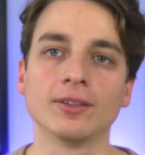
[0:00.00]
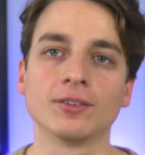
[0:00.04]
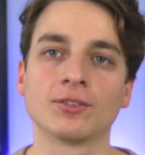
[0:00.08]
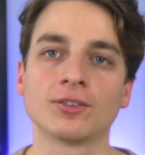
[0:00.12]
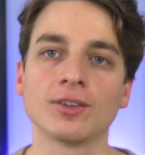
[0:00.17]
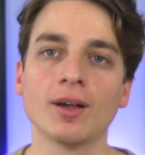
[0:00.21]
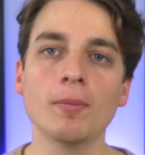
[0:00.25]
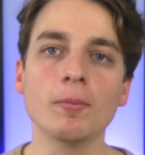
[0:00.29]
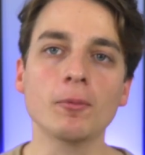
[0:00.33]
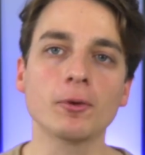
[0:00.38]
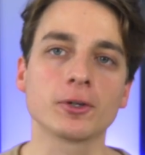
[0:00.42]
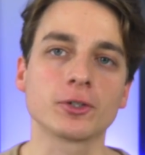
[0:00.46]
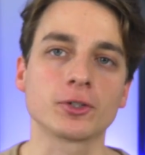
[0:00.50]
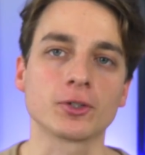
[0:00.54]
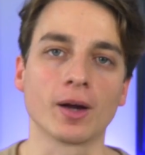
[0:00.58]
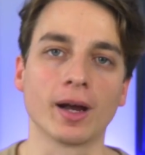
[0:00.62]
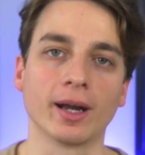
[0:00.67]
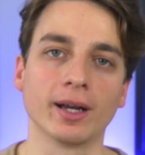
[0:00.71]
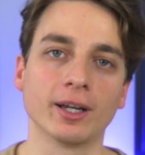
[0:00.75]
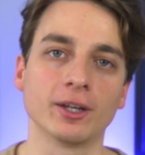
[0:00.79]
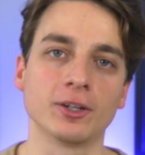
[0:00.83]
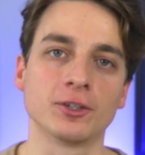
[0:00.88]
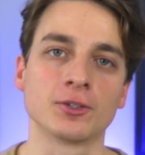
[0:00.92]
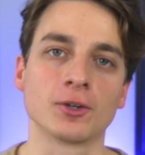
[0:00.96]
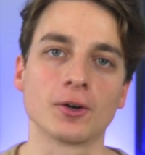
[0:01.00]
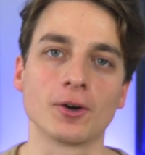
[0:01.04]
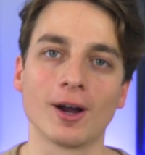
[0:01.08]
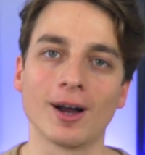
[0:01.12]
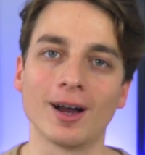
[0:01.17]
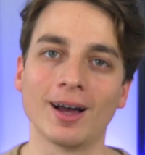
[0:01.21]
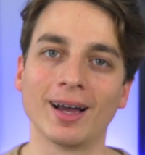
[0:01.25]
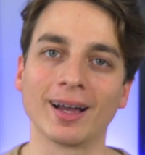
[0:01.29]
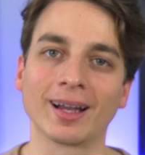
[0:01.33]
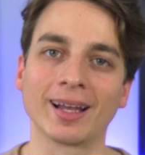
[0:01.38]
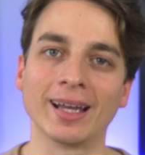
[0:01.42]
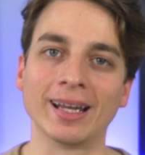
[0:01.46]
And some were trying to
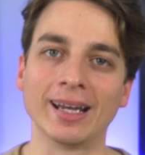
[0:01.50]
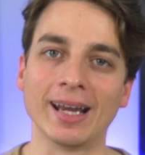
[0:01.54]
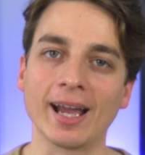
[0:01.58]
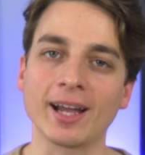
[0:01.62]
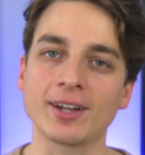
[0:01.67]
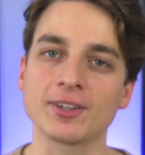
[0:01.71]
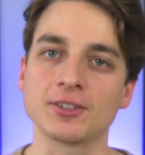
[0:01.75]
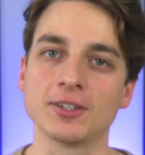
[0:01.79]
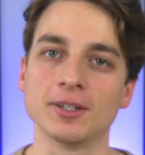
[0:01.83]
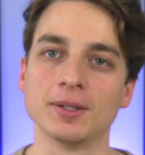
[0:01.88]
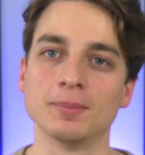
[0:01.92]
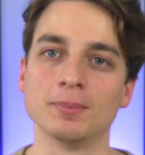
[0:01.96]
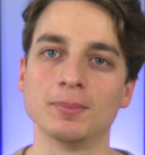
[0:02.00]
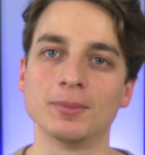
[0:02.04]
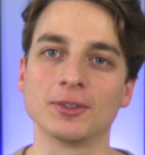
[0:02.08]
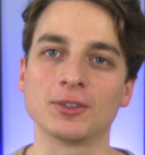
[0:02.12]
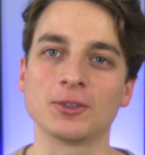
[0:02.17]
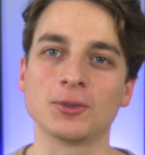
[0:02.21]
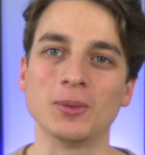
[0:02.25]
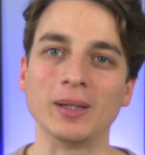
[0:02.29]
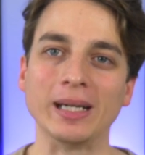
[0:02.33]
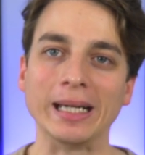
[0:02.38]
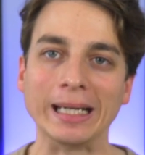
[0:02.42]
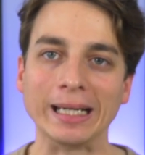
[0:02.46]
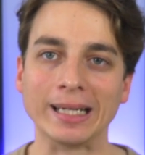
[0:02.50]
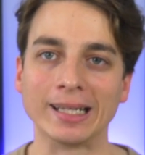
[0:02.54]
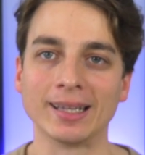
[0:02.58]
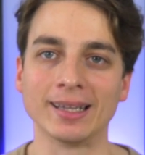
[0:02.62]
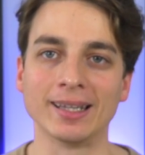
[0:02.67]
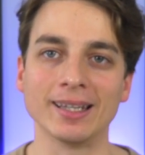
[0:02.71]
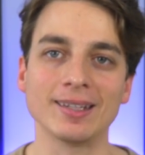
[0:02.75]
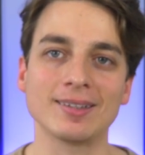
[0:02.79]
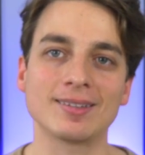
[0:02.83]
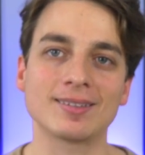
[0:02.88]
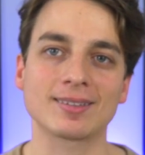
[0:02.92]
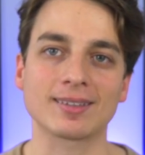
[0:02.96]
draw a connection between
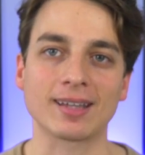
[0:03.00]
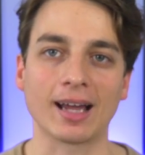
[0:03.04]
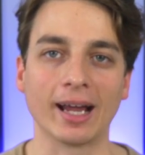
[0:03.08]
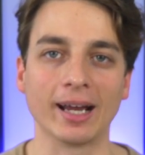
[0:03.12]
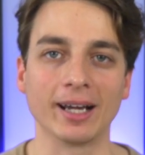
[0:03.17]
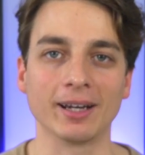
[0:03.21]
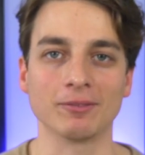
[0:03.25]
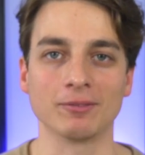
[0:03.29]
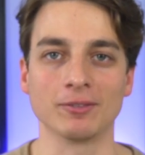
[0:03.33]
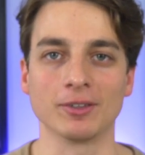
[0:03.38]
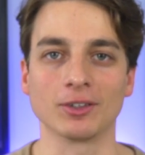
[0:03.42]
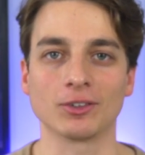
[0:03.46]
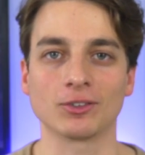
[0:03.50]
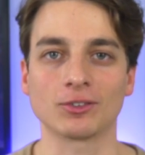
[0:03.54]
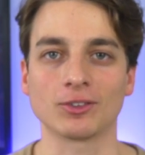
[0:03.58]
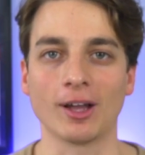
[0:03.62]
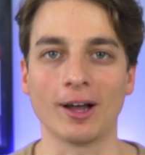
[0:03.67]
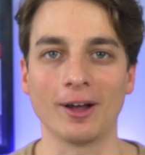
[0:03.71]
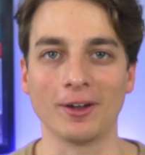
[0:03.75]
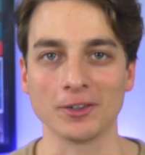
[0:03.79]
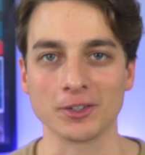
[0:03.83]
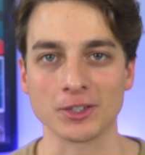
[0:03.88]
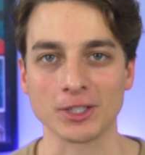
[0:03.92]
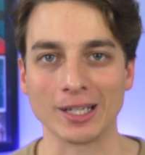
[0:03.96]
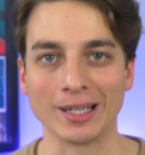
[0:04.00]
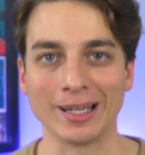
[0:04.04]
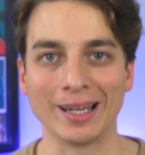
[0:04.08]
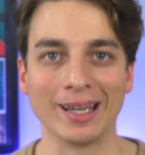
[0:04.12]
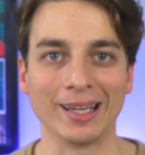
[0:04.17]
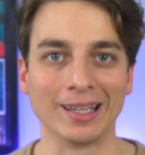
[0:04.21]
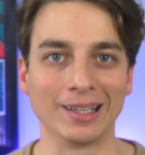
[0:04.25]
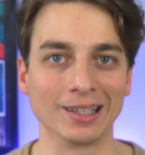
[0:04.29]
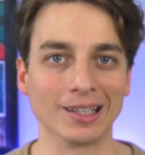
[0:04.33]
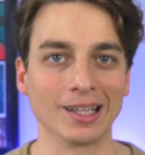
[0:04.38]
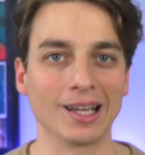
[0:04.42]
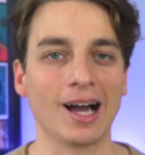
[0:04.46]
this kind of nostalgia
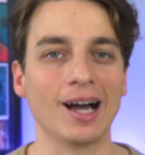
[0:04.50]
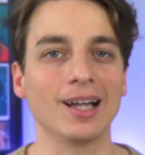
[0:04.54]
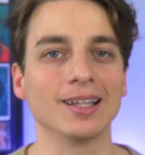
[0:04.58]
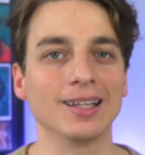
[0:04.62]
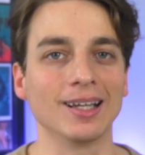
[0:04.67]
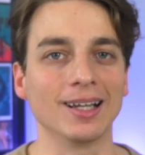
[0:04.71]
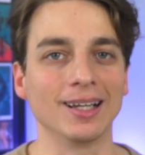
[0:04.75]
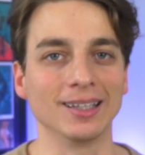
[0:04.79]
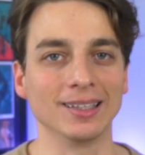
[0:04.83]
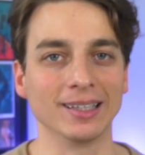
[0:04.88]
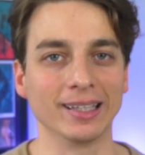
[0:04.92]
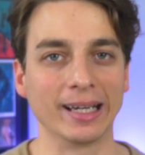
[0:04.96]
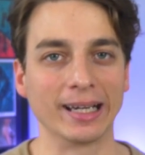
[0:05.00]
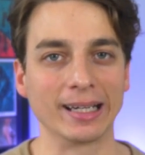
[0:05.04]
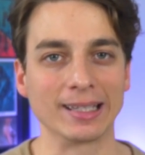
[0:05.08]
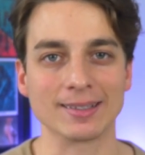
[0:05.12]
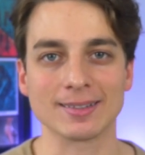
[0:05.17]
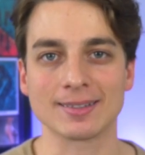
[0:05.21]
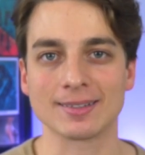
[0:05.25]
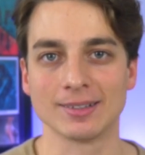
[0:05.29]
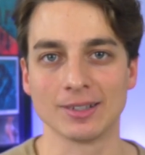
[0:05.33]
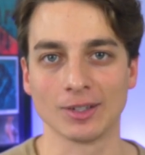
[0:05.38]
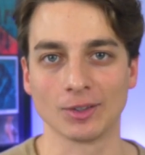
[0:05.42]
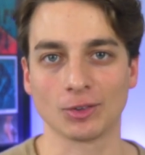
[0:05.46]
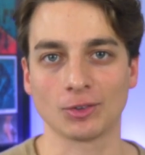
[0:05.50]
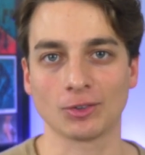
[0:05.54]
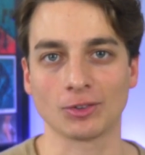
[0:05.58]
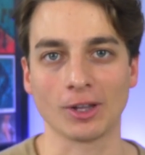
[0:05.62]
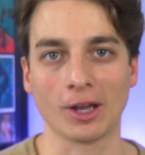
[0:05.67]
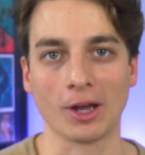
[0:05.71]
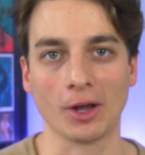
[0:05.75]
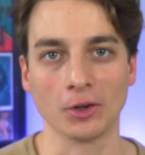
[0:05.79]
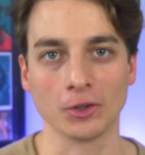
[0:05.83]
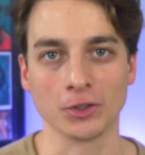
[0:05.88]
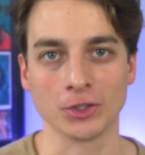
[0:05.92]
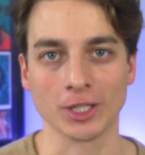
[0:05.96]
and La La Land's
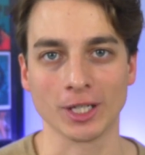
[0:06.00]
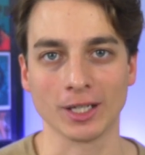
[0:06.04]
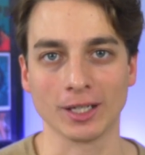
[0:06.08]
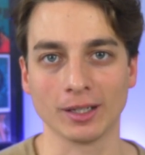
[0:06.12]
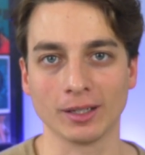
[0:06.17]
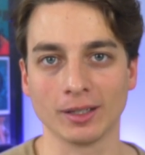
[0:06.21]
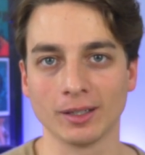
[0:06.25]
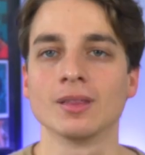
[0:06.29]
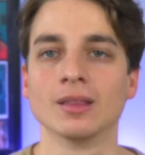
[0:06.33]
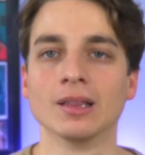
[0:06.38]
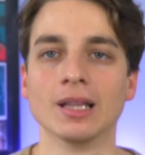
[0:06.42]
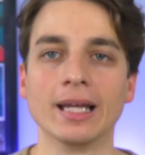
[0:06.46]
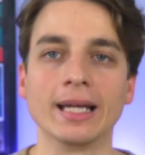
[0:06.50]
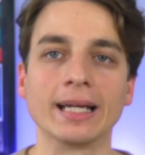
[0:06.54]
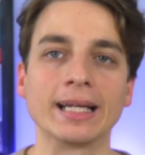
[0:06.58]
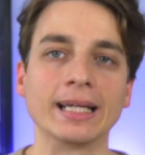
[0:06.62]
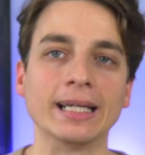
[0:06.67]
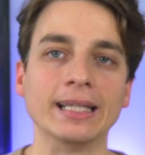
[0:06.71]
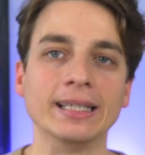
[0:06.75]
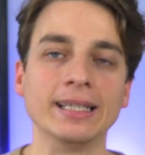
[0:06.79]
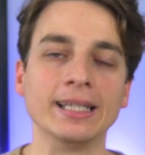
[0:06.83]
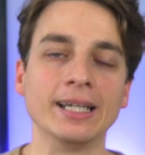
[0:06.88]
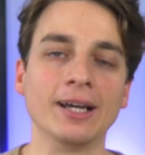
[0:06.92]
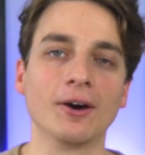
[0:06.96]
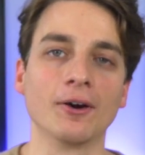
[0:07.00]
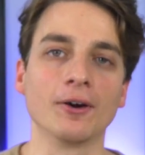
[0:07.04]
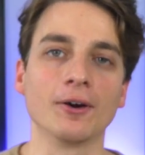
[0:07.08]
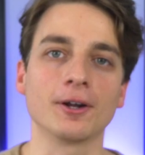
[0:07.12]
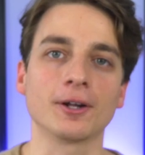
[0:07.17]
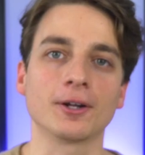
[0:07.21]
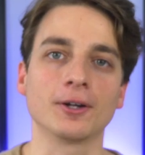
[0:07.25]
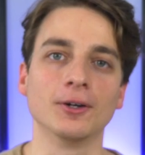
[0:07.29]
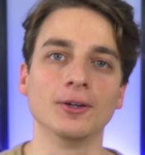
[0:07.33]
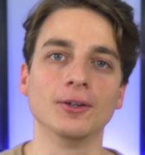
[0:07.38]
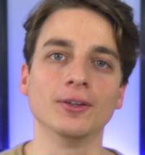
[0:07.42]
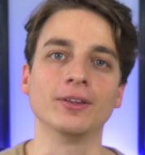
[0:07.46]
nostalgia. Like in the
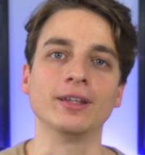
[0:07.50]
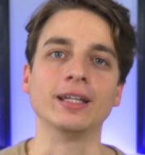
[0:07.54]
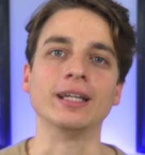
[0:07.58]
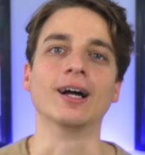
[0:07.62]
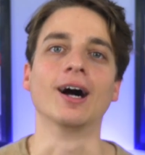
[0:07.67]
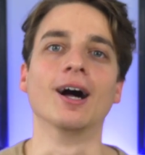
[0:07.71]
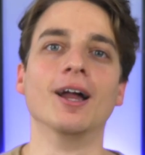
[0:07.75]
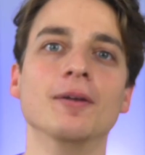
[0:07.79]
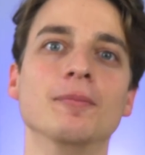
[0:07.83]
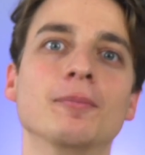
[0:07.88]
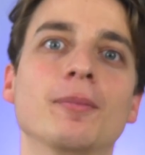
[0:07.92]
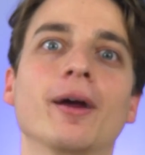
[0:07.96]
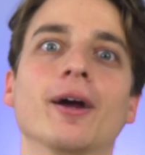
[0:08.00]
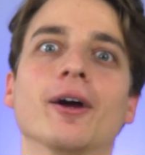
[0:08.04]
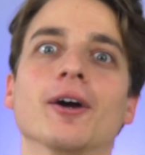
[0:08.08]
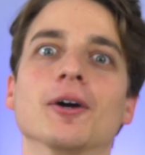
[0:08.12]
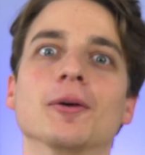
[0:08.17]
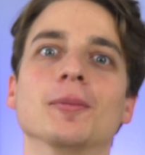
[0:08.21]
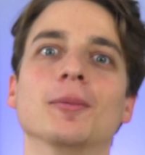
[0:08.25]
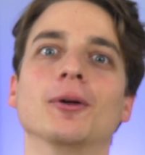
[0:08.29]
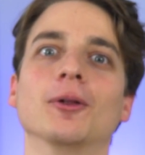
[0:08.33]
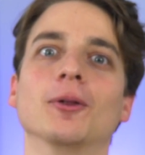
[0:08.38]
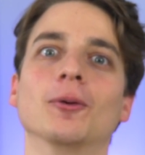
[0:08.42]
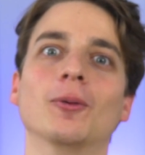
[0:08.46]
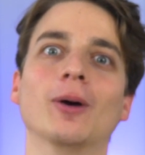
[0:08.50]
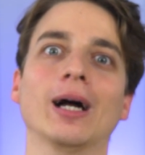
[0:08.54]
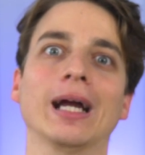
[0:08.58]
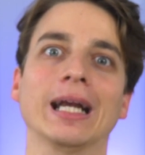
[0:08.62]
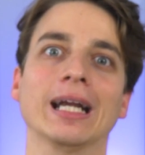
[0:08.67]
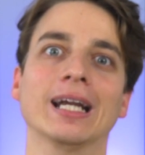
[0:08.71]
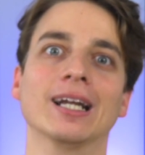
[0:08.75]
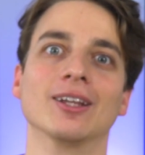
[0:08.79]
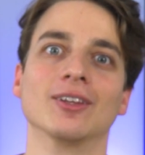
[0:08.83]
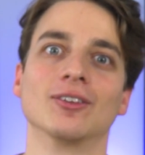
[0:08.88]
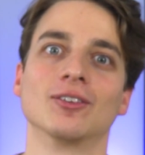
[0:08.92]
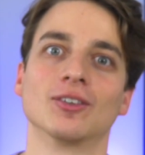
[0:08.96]
article, "The Unbearable
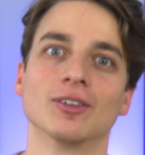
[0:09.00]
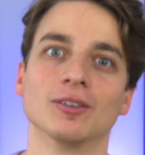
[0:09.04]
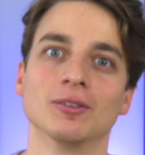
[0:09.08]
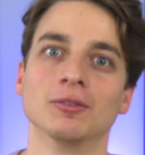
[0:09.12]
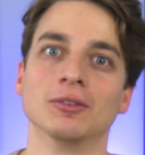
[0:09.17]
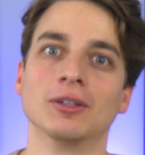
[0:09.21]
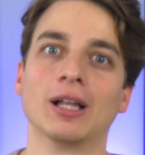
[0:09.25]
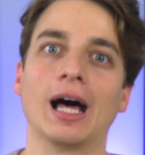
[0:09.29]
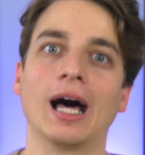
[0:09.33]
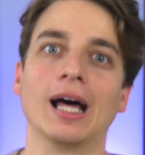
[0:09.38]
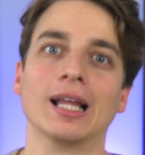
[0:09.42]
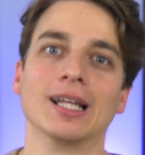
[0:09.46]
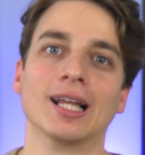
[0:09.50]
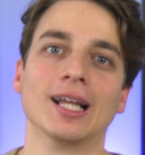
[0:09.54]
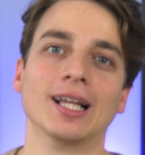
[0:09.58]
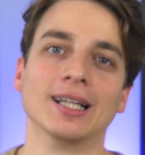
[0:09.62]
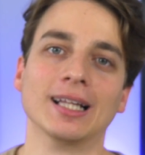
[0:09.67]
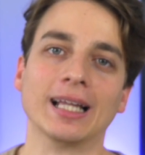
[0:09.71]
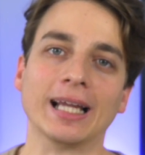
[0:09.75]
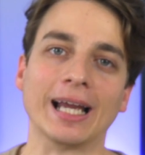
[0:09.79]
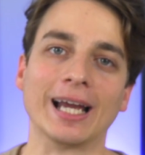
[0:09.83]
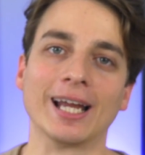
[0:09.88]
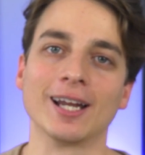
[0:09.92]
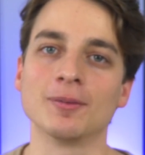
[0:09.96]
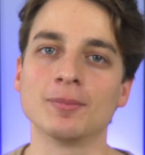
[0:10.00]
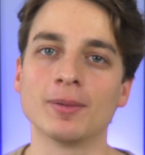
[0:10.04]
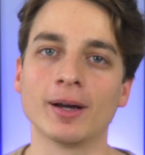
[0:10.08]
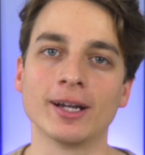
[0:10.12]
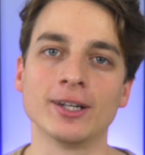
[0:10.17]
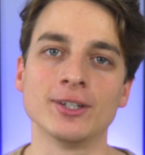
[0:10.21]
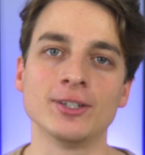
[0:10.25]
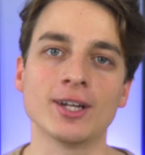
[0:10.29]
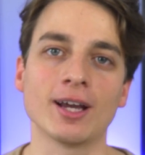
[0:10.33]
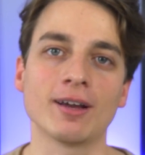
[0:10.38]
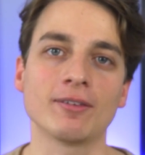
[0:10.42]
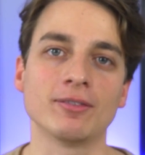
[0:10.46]
Whiteness of La La Land"
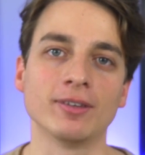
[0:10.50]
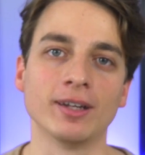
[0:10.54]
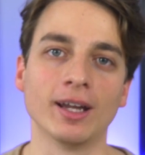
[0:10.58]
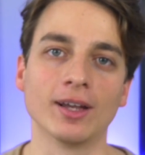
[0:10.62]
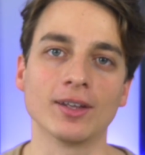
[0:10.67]
by Jeff